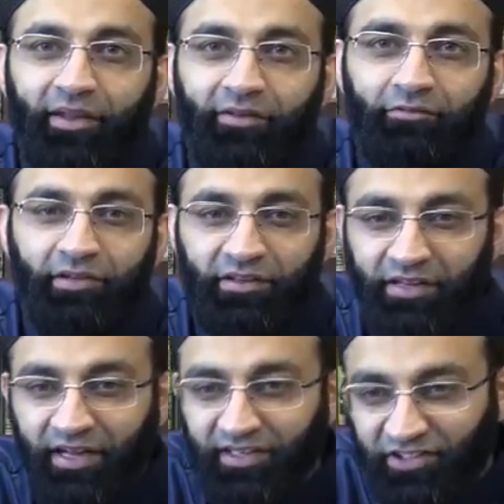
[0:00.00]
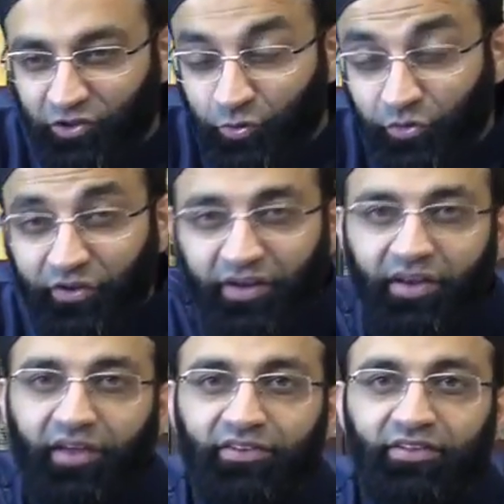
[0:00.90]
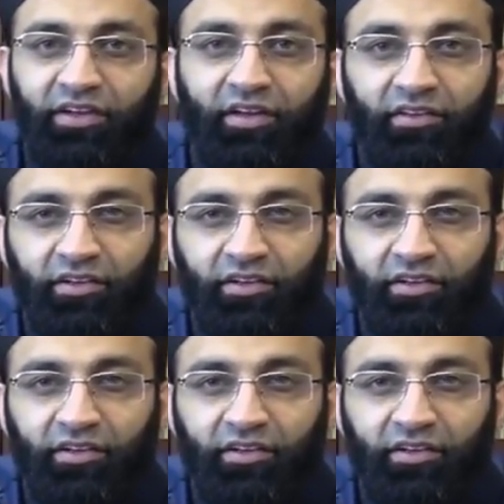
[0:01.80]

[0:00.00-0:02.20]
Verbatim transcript: and in the last two, three days,